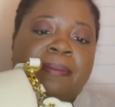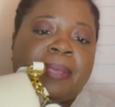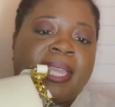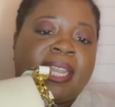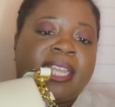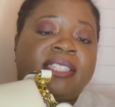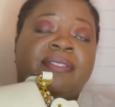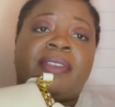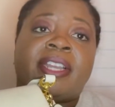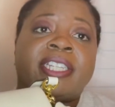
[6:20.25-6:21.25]
It is a
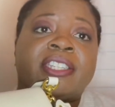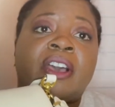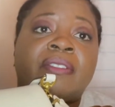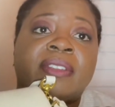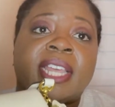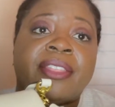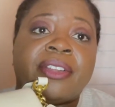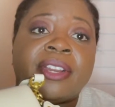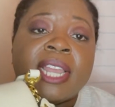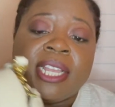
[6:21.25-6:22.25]
very soft
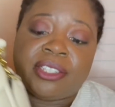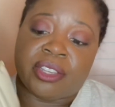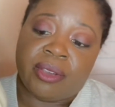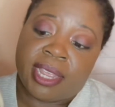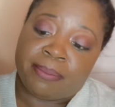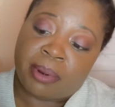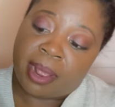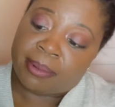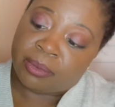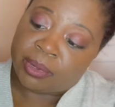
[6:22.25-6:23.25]
leather, so it
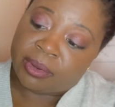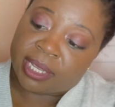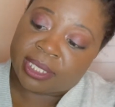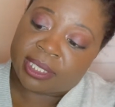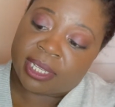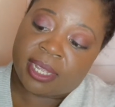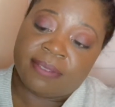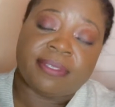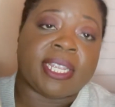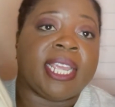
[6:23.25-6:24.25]
probably will get
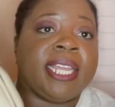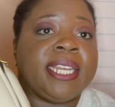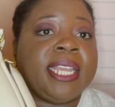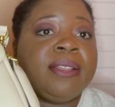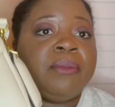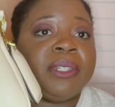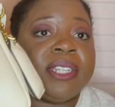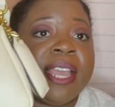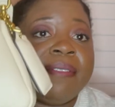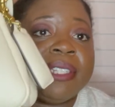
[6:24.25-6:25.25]
scuffed and what you
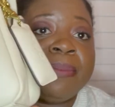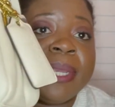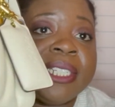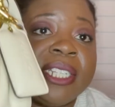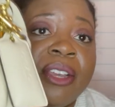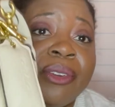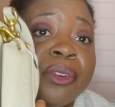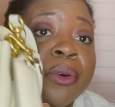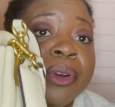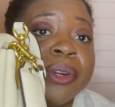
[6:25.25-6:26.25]
have, especially on the
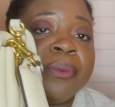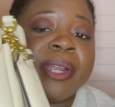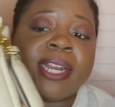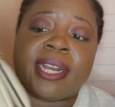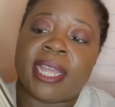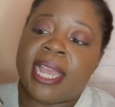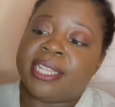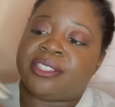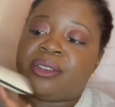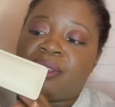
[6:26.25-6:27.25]
corner wear.
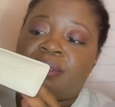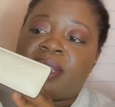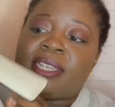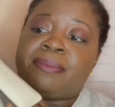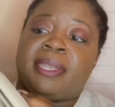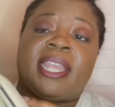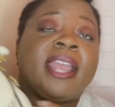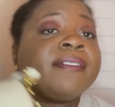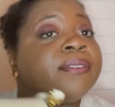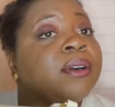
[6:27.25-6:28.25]
So you'll need to be
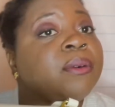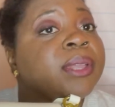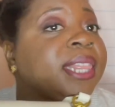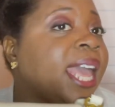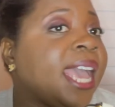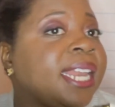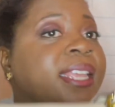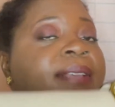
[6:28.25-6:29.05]
careful with that.